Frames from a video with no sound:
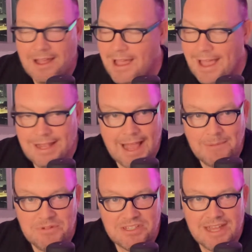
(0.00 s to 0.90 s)

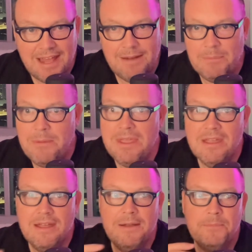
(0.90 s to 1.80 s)
I'm just not.
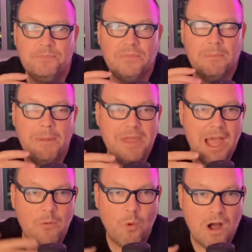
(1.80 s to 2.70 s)
Maybe
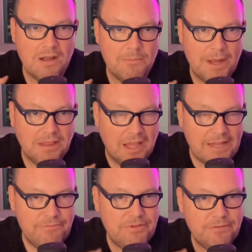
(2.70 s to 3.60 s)
I walk my
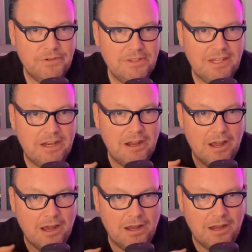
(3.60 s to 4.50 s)
life different than
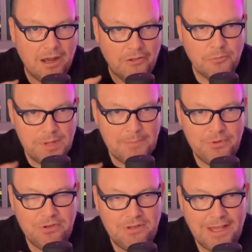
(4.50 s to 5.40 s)
other
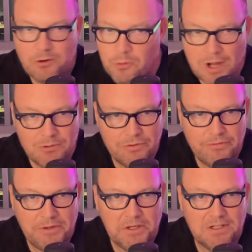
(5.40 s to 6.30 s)
people. I don't walk with
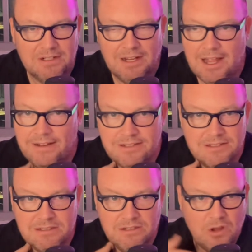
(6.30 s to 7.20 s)
fear. I
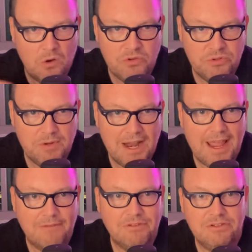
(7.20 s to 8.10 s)
just go do what I
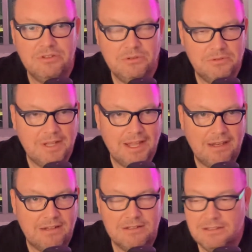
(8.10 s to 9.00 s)
have to do,
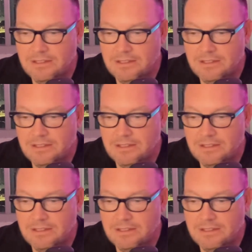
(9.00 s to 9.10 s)
and